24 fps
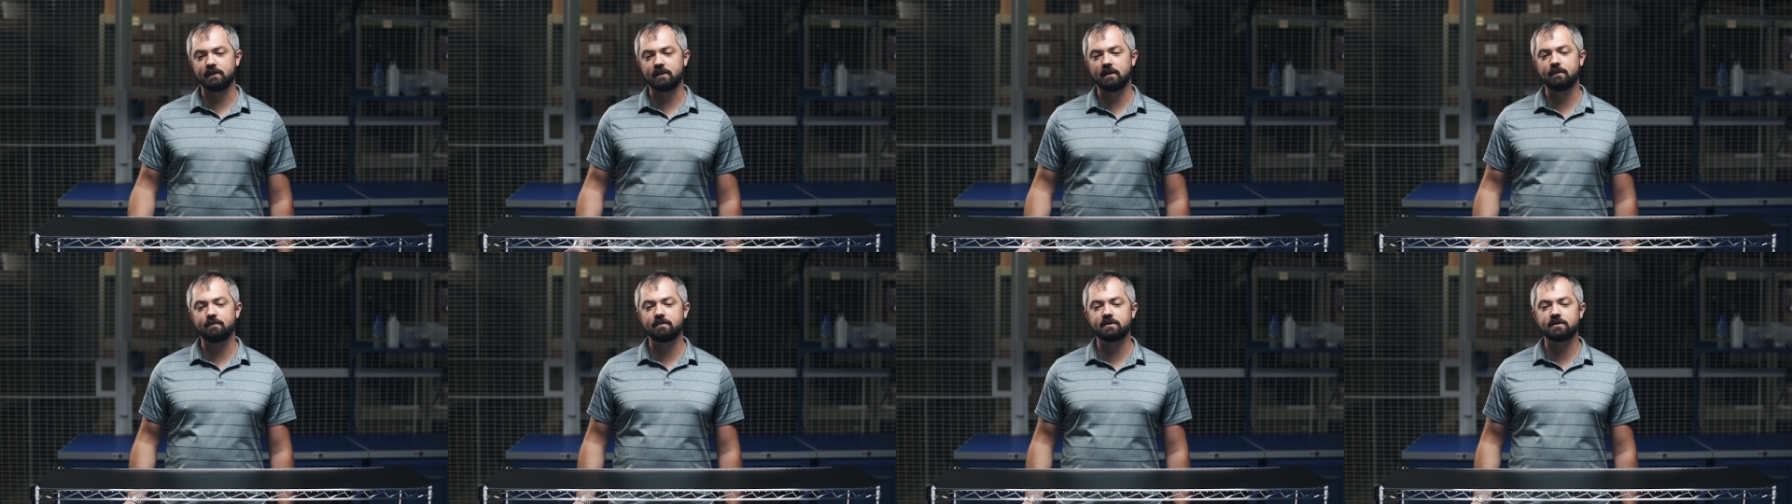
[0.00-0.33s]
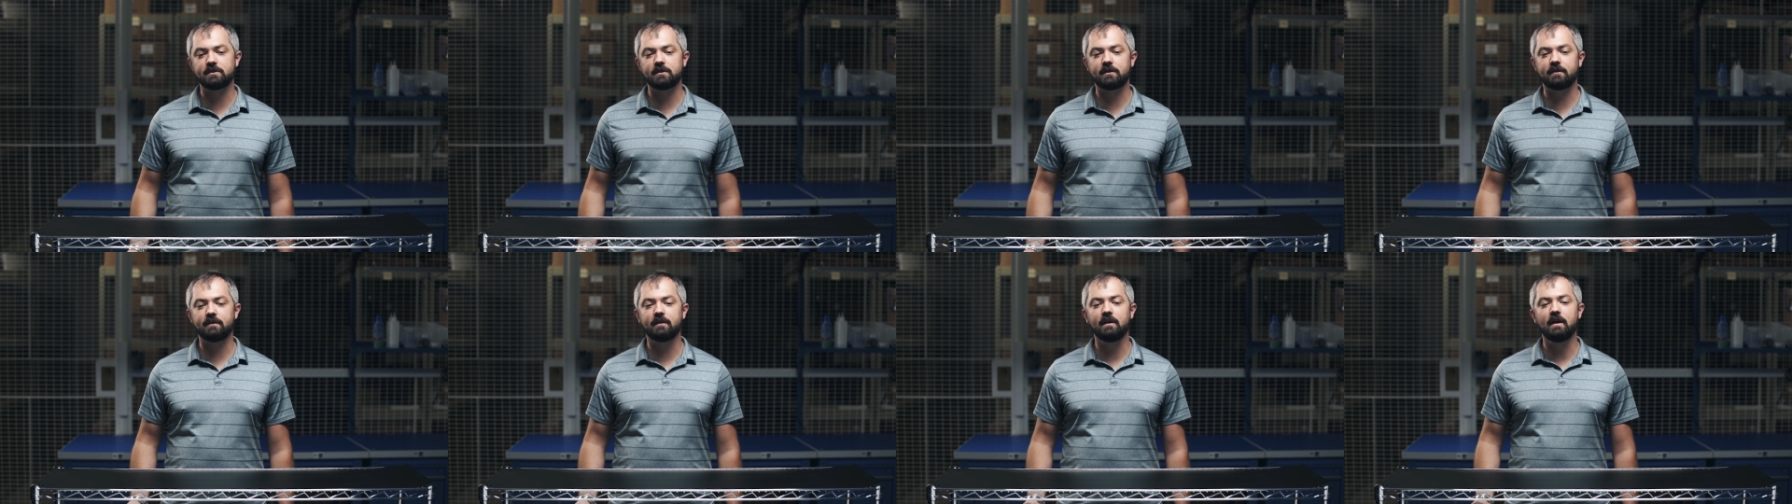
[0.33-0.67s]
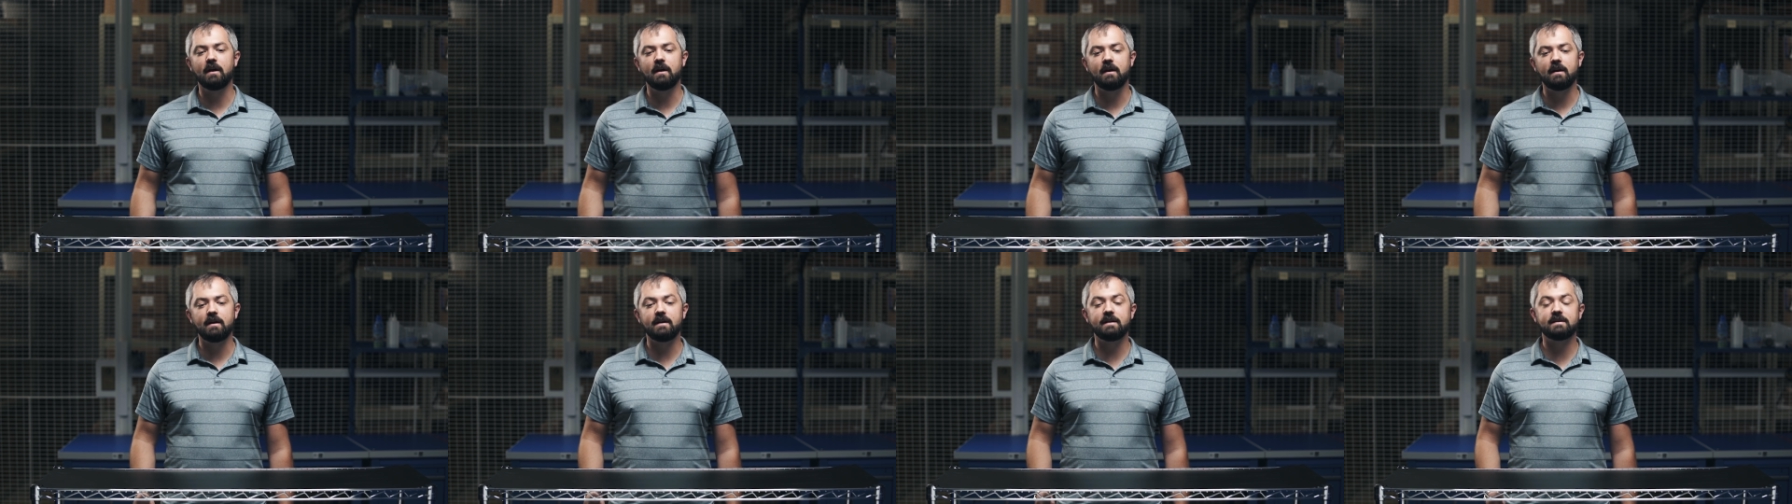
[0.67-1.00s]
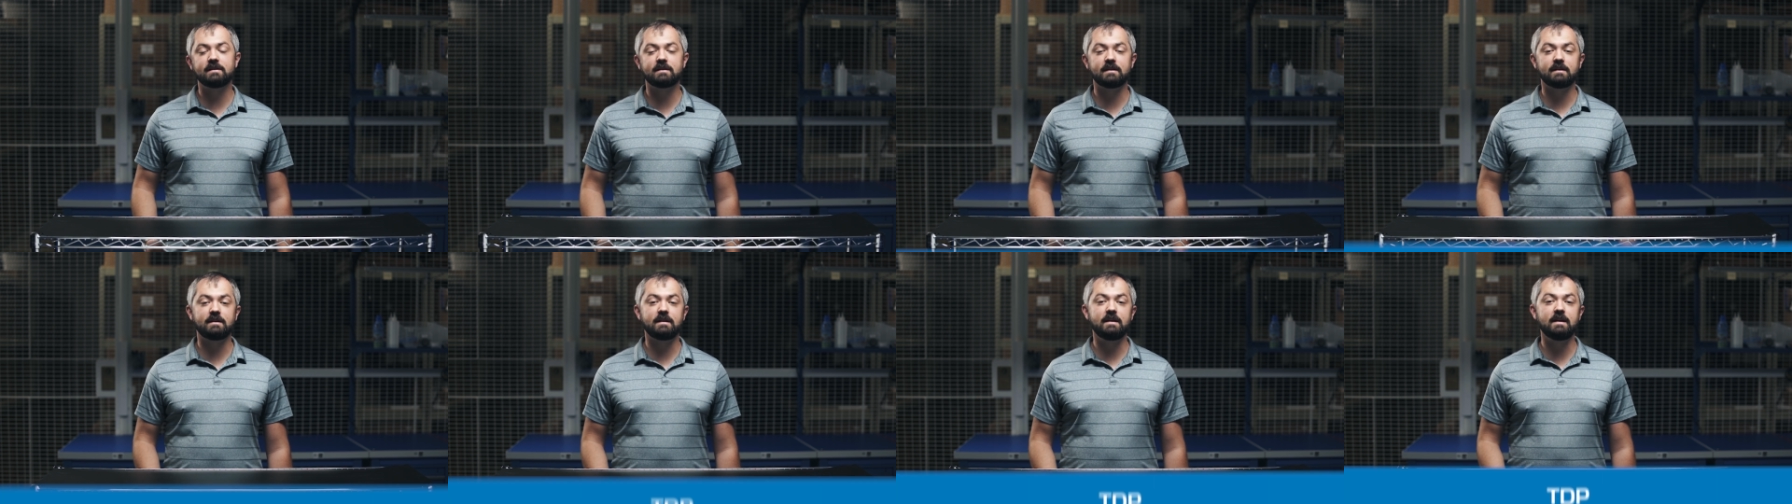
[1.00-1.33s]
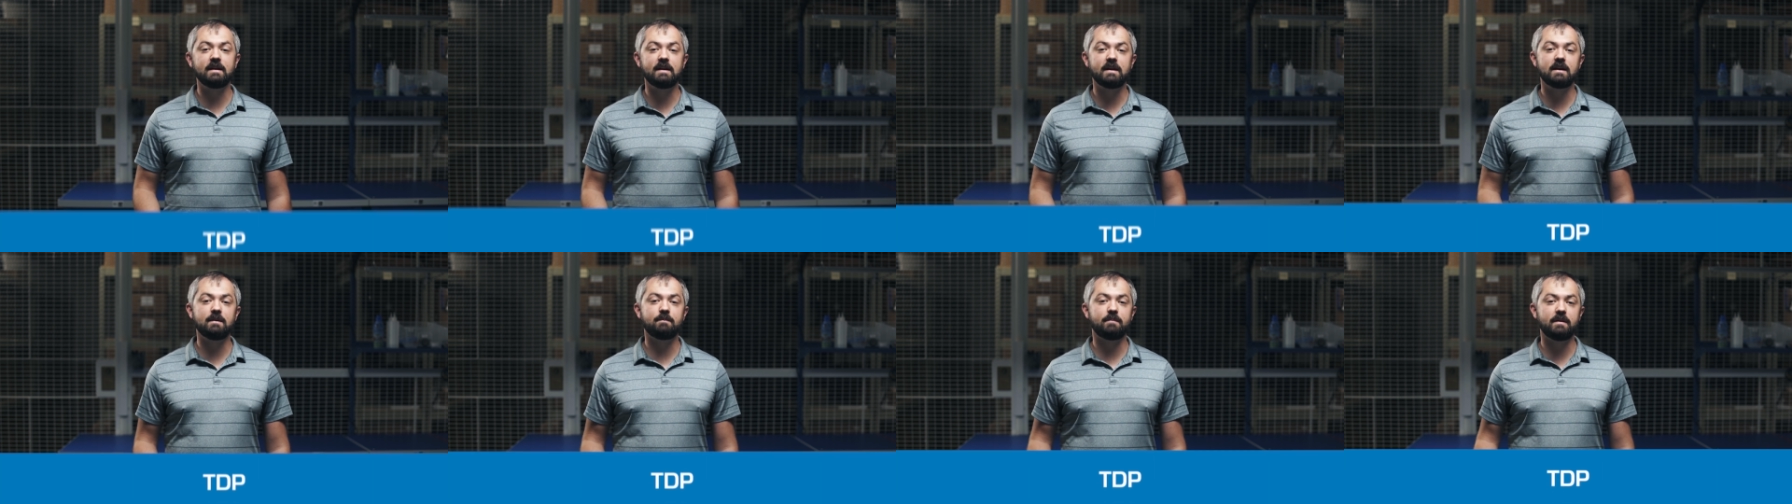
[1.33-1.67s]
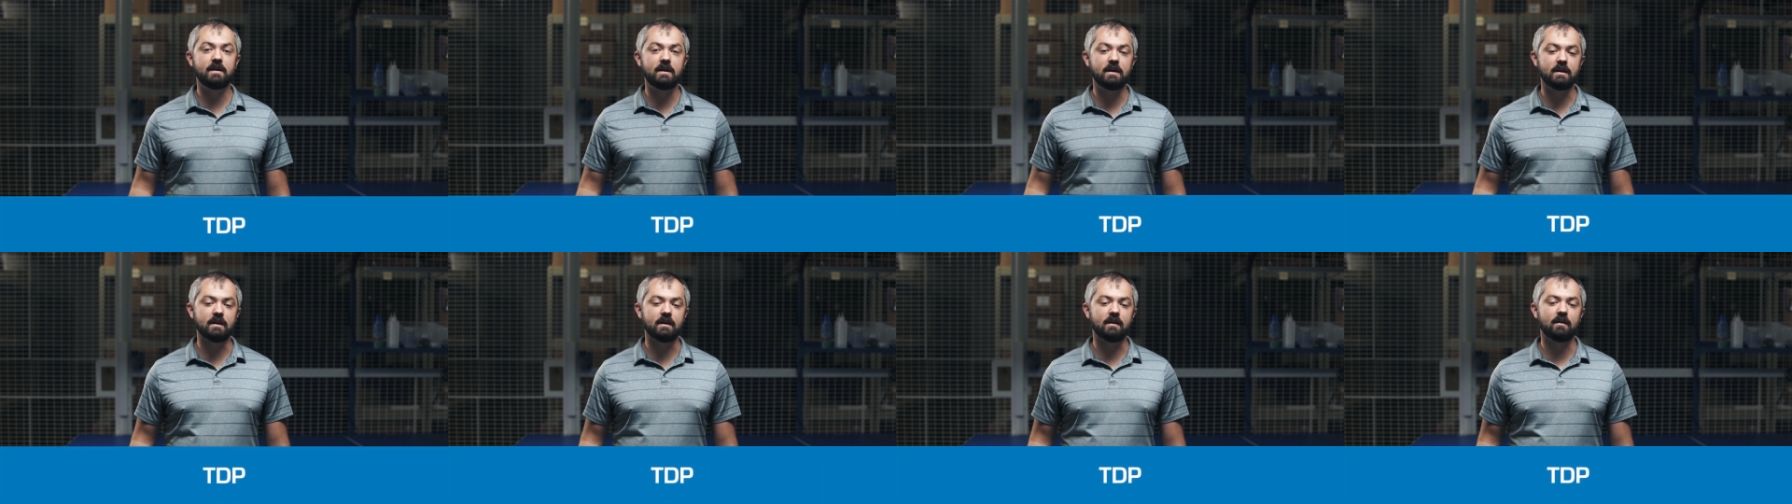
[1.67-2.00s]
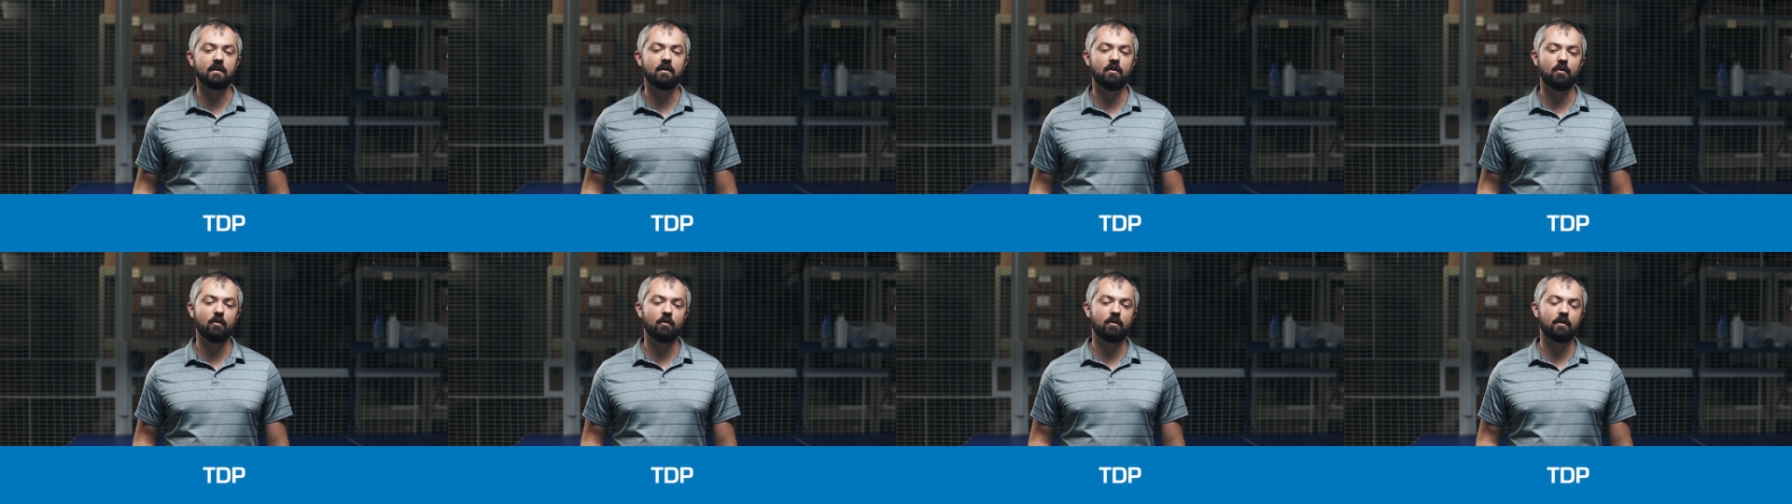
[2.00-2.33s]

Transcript: and temperature is the TDP,